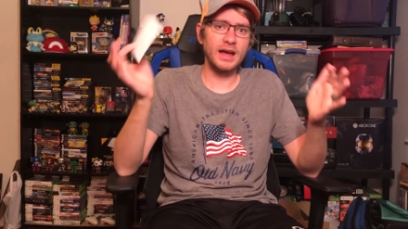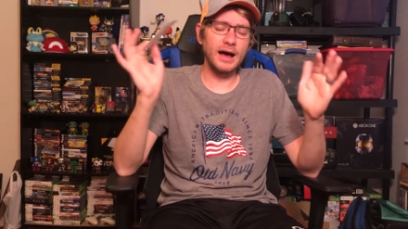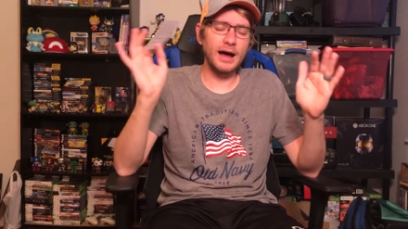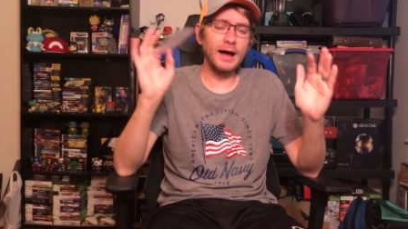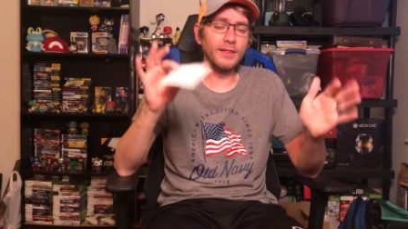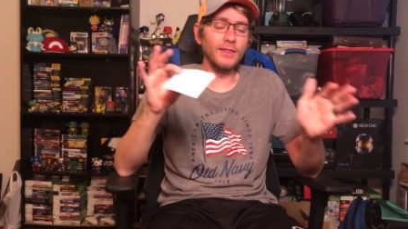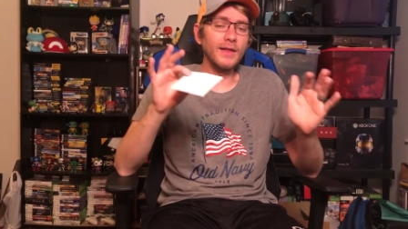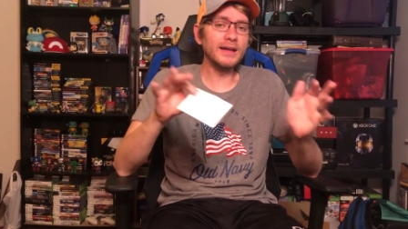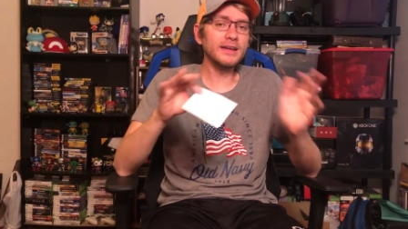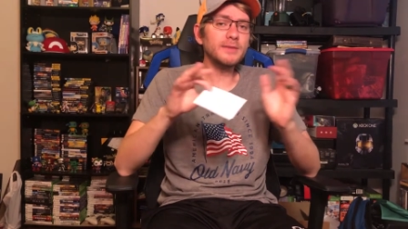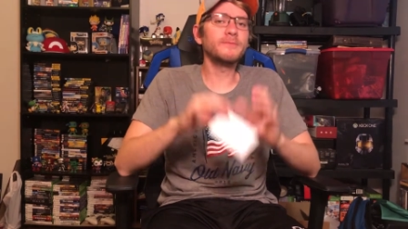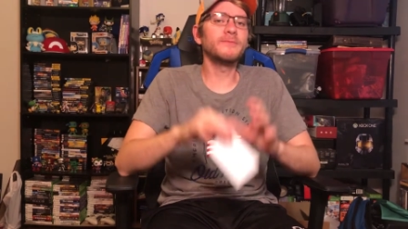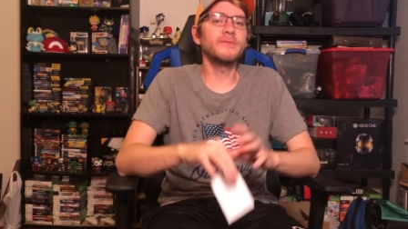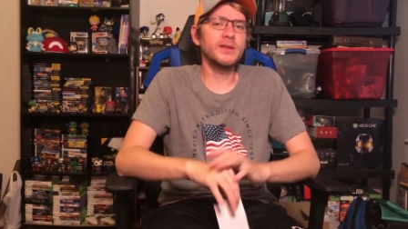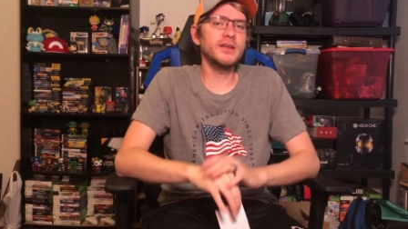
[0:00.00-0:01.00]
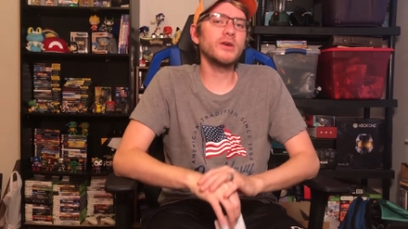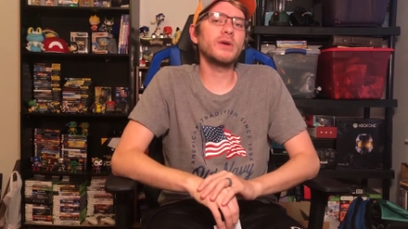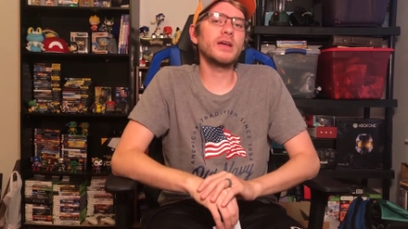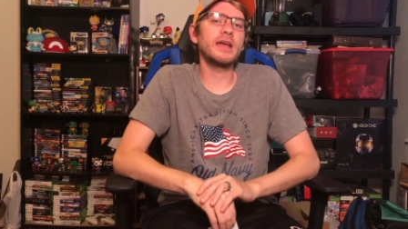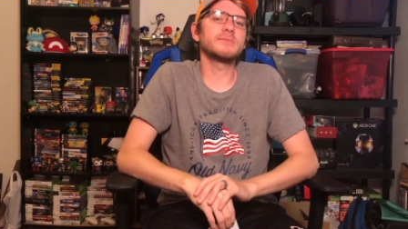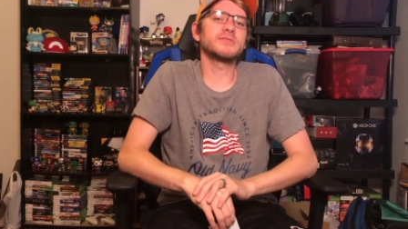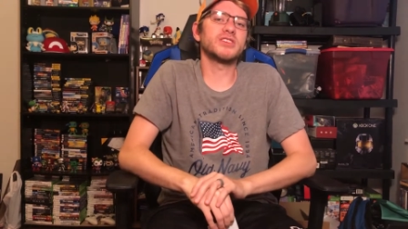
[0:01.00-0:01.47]
I like video
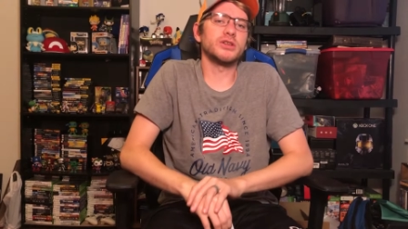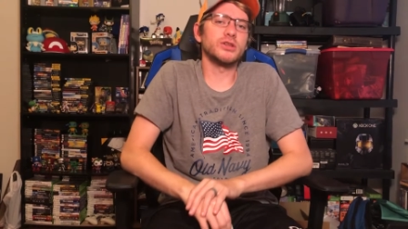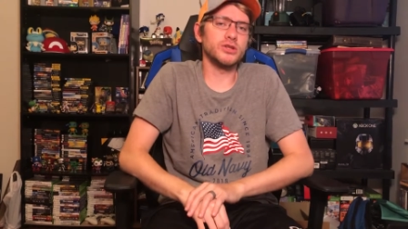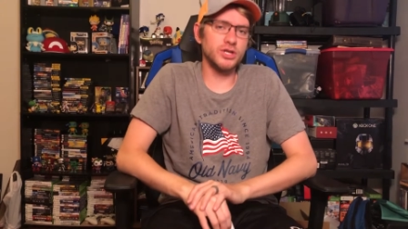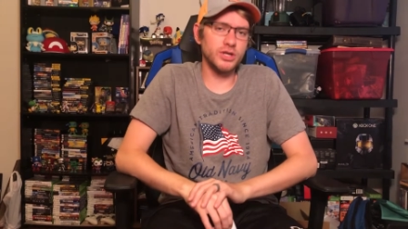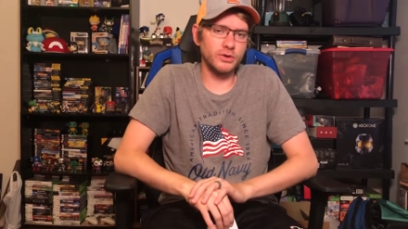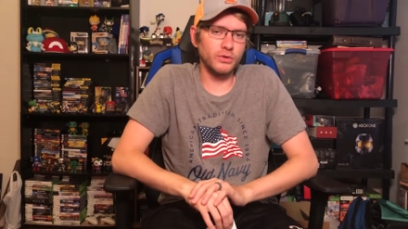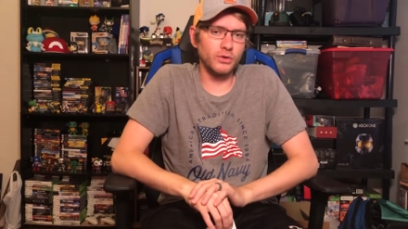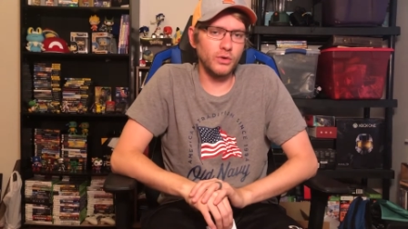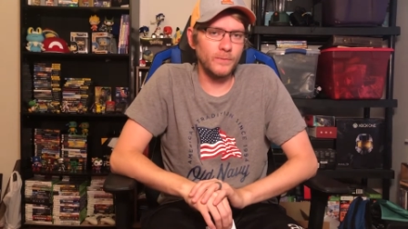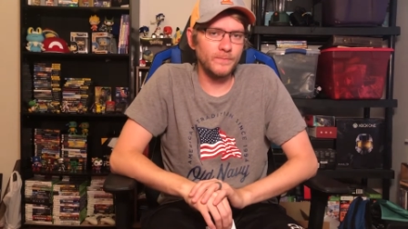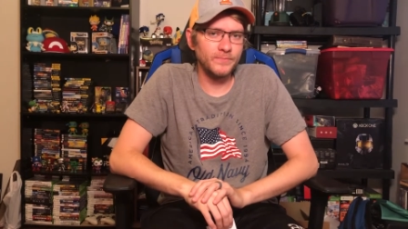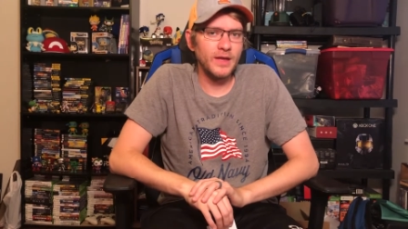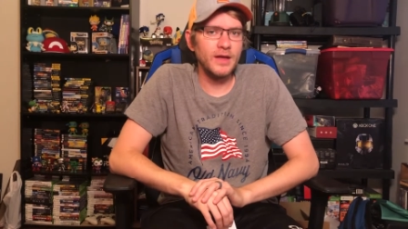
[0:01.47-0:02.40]
games in general.